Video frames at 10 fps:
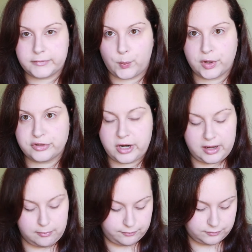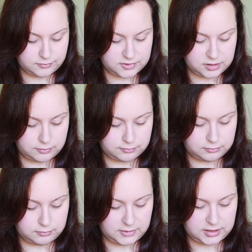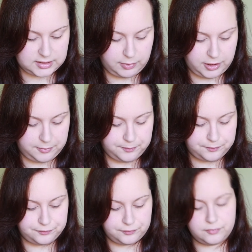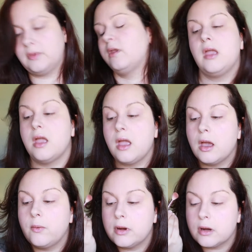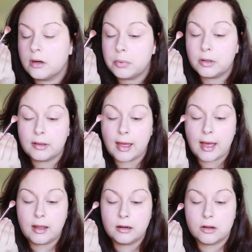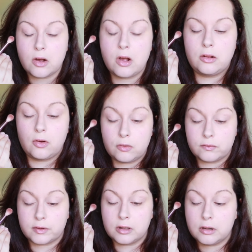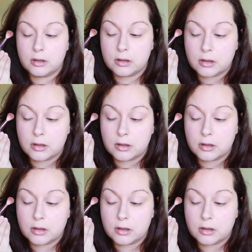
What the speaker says: Works great. So, Little Dipper. And we are going to put that all over